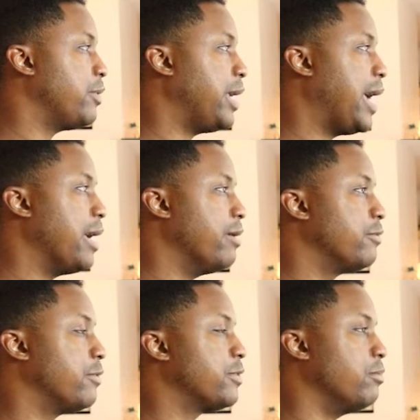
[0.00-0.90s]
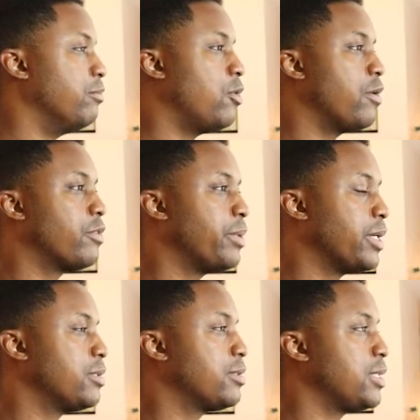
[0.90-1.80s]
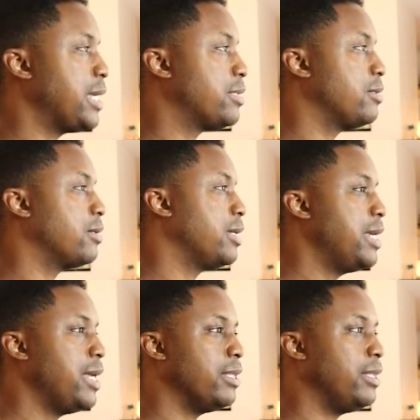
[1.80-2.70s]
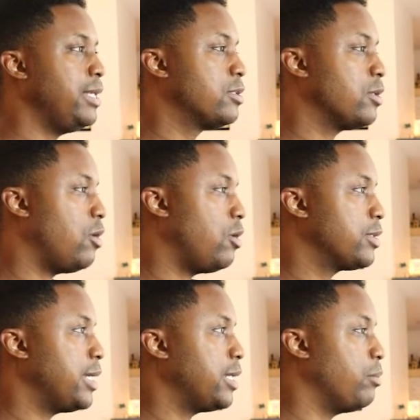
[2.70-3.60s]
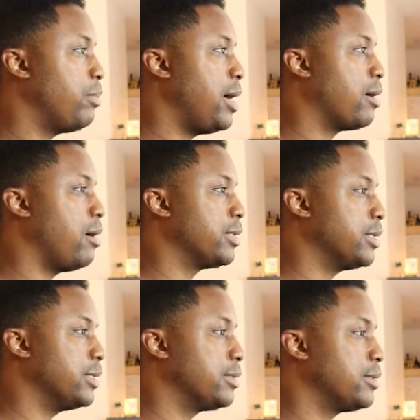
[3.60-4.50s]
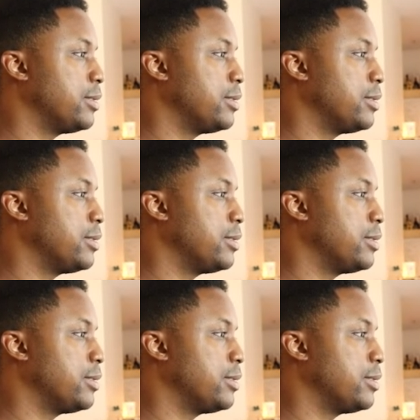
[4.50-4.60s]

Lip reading: we have some more of the pictures that I took. These are all taken in Bach Gardens.